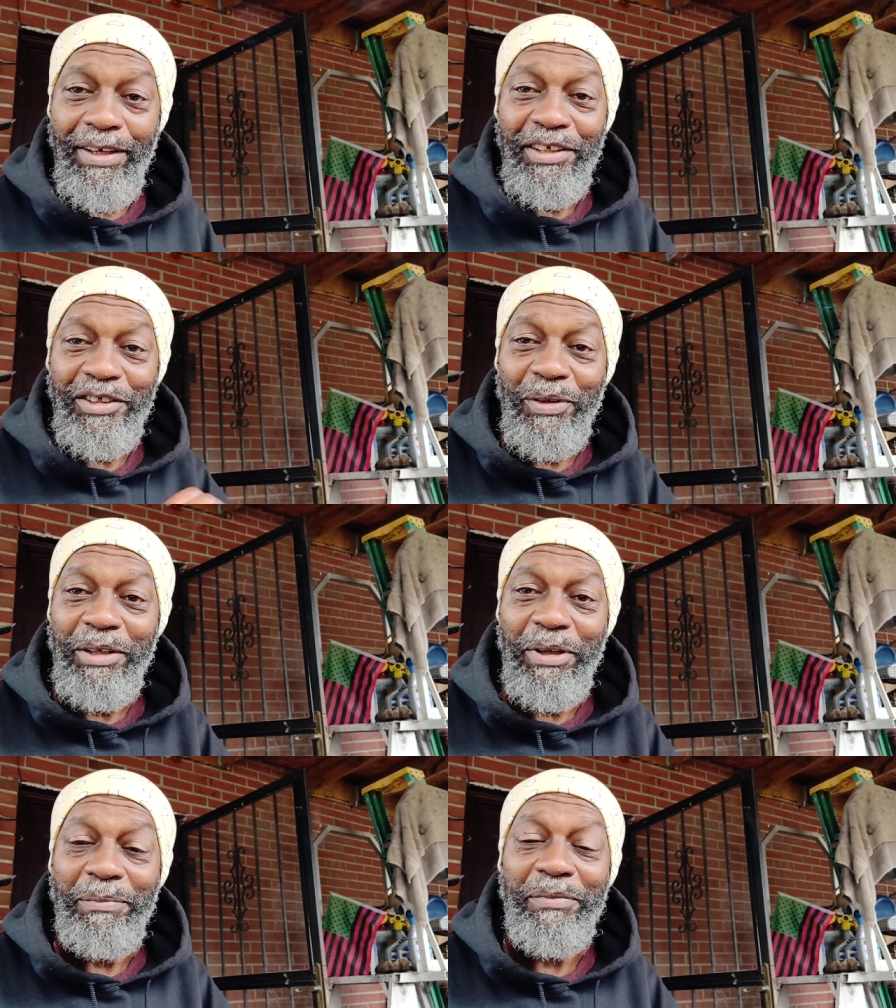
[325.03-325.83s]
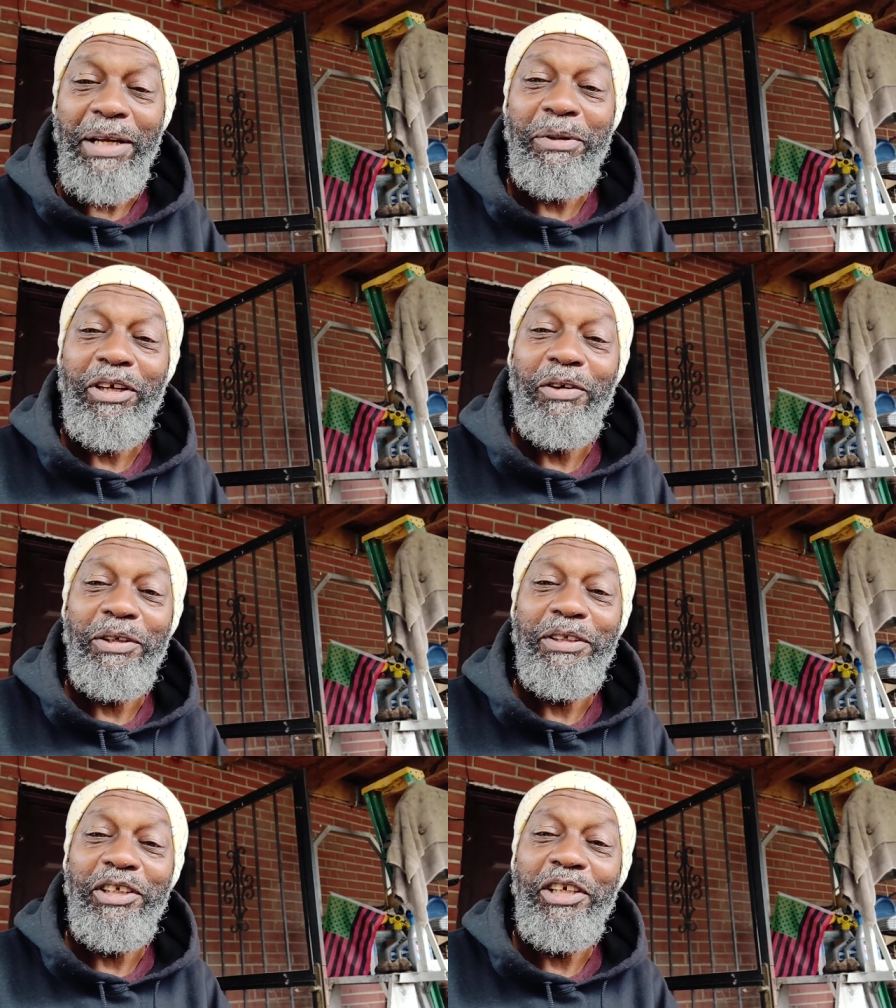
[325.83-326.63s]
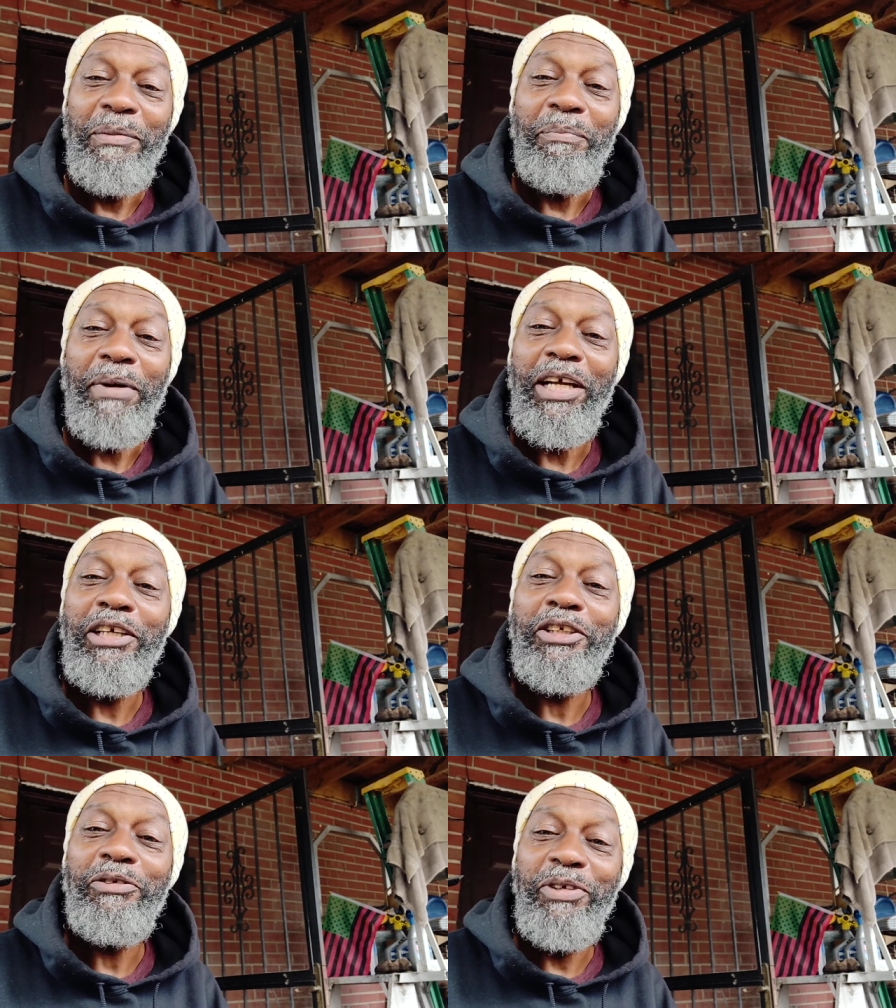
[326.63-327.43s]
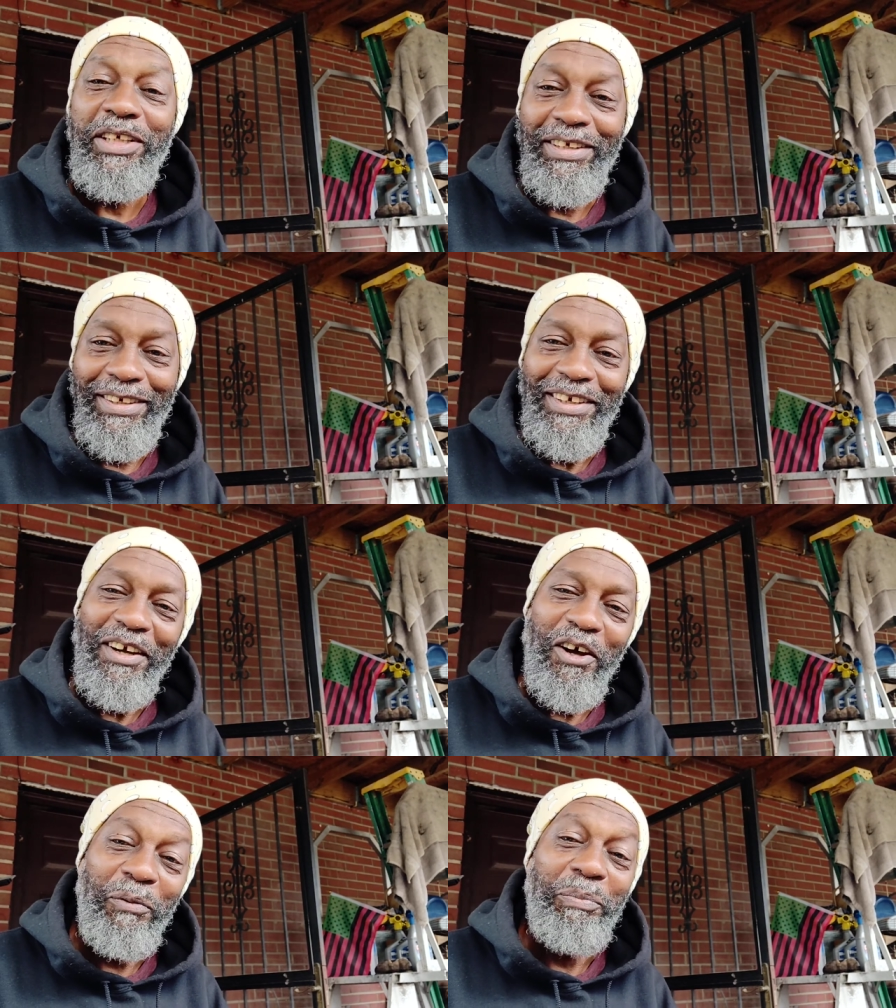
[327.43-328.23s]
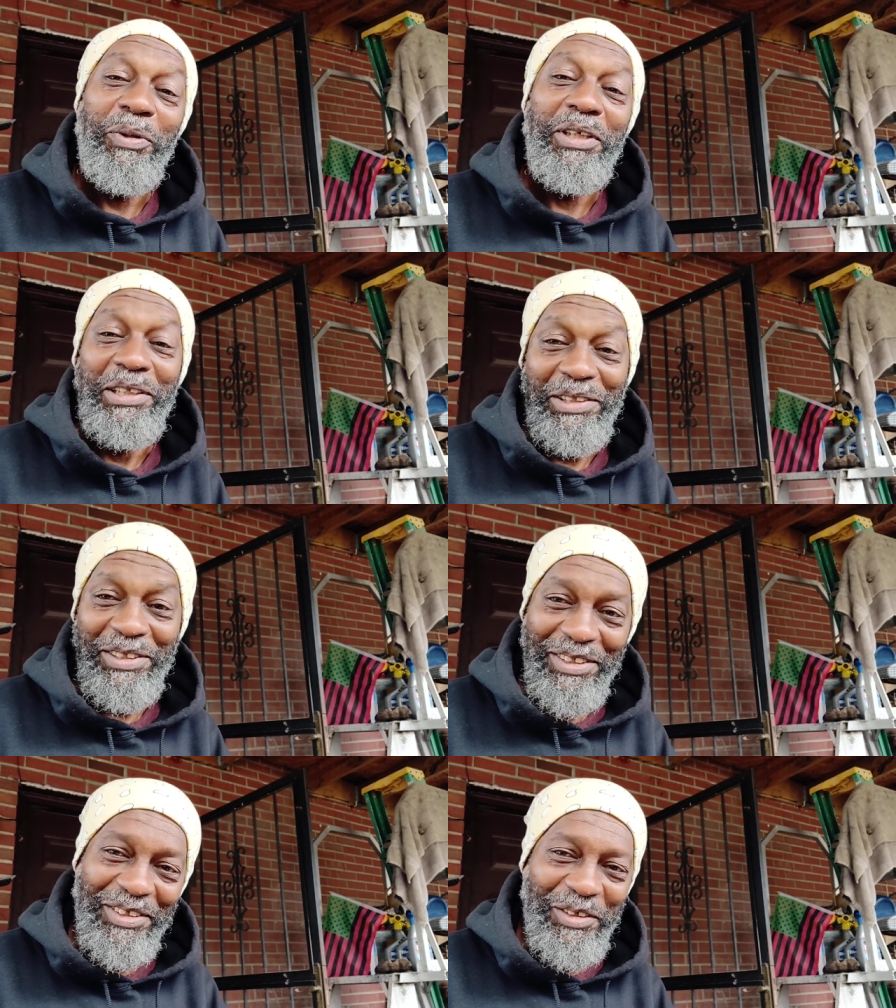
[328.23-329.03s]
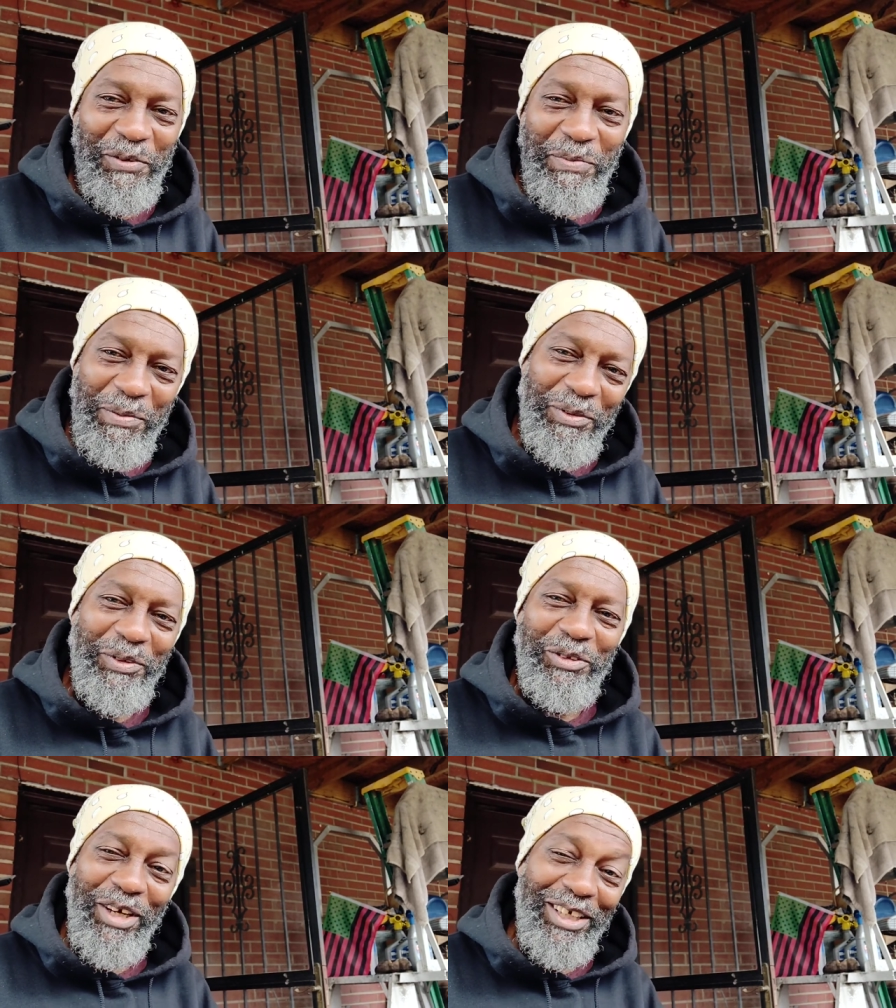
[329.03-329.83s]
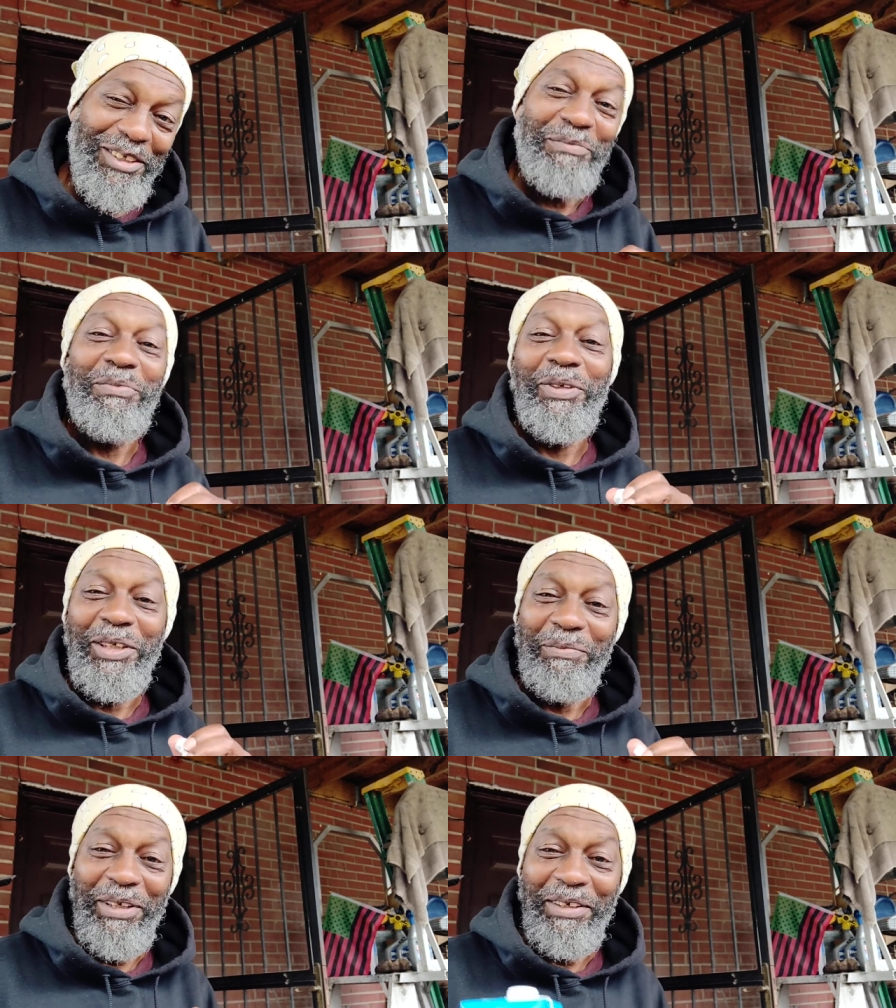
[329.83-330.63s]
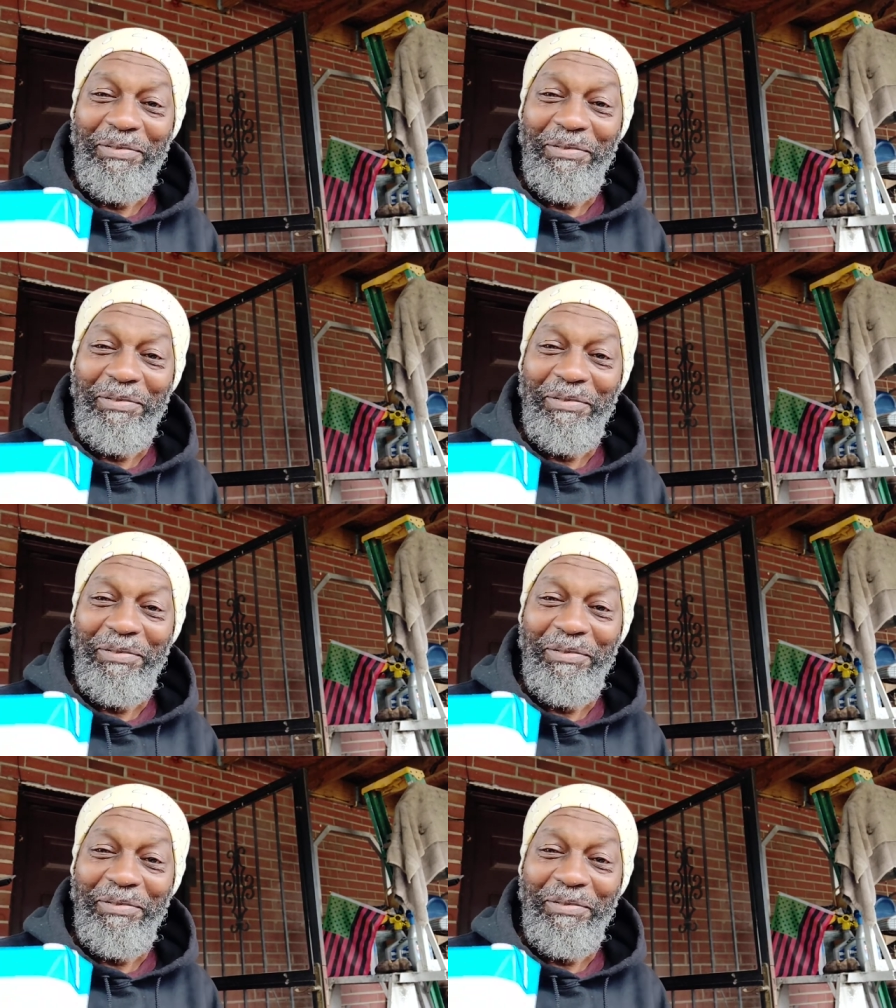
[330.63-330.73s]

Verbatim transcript: So anyway, let me go into my history or bullies, and people who tried to bully me.